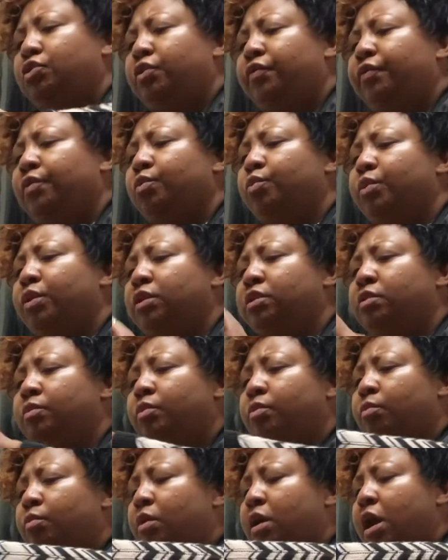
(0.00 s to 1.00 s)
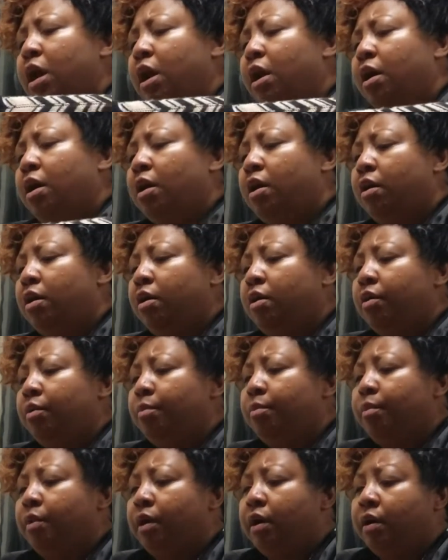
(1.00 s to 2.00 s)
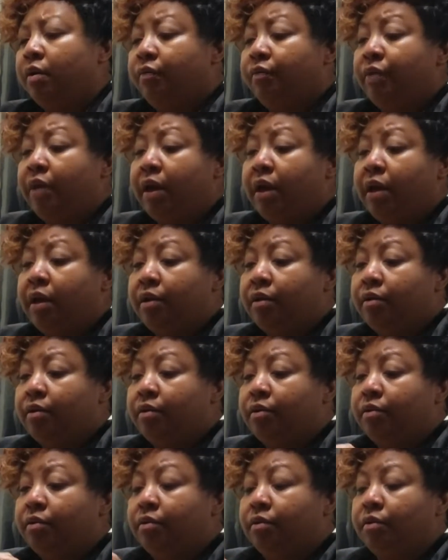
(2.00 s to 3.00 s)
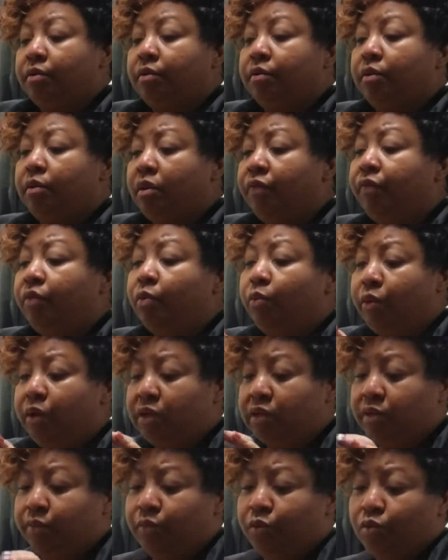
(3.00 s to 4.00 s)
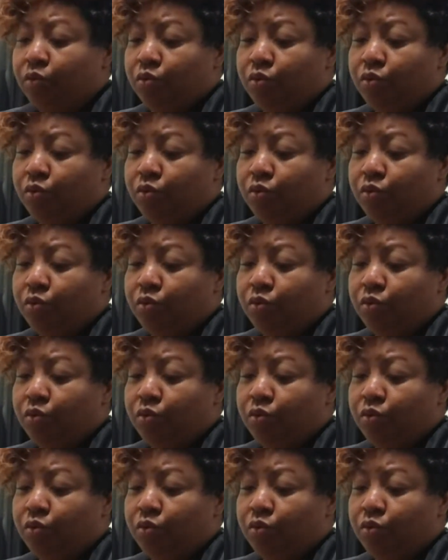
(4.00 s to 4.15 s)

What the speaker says: different wisdom of that, different wisdom you